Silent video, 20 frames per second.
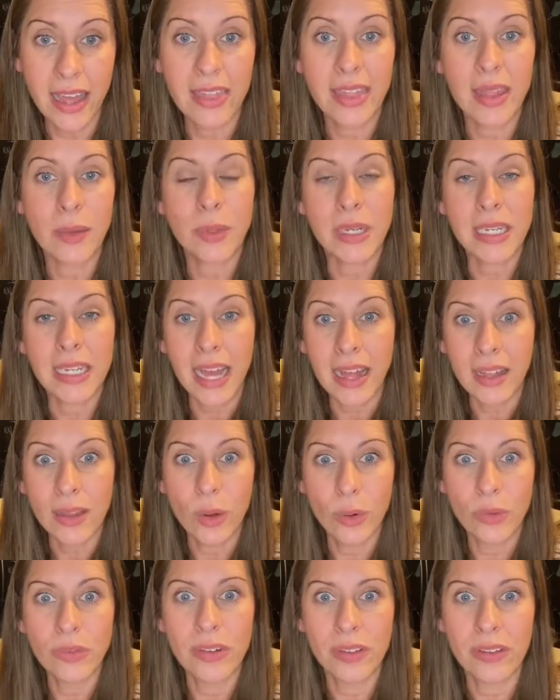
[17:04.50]
and they would
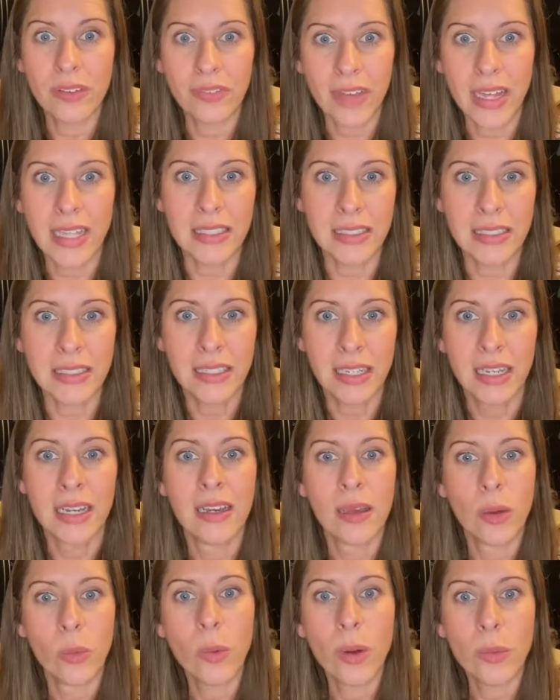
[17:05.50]
yell over the fence
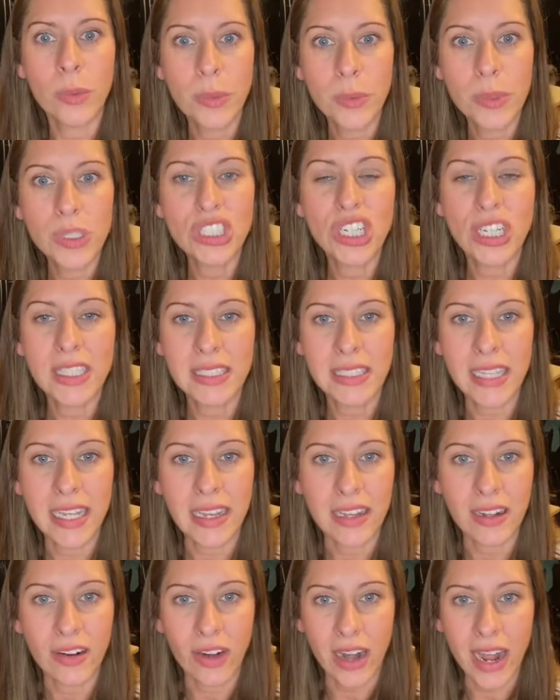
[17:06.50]
what we were just
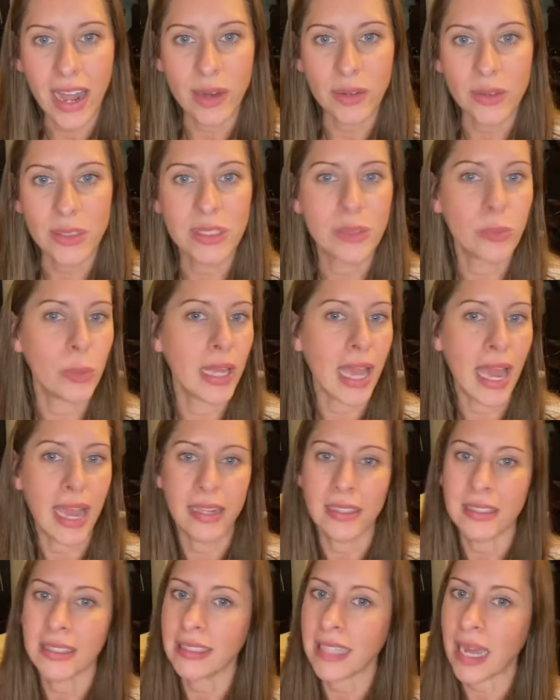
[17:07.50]
saying in our house. We
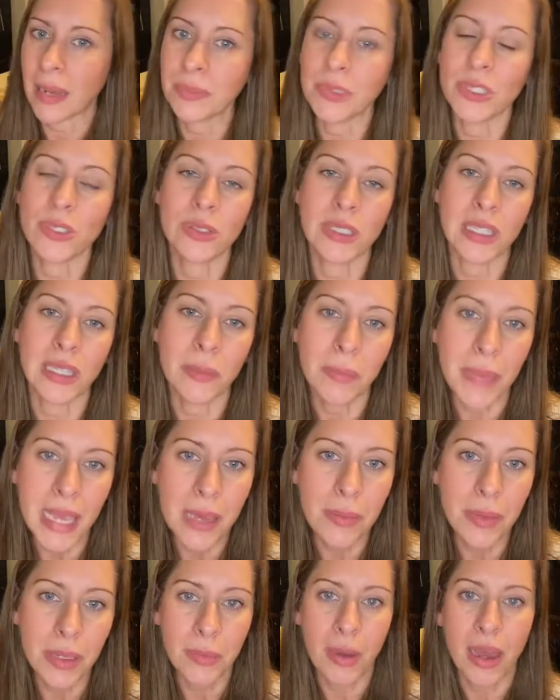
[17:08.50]
had stopped using the
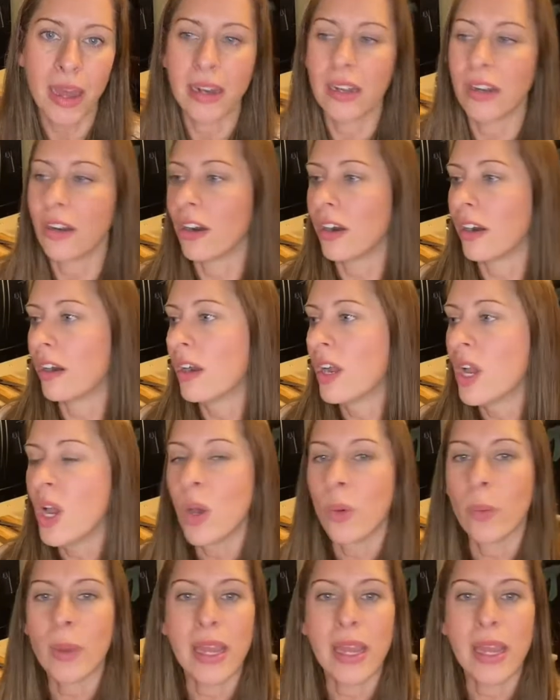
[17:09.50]
baby monitor.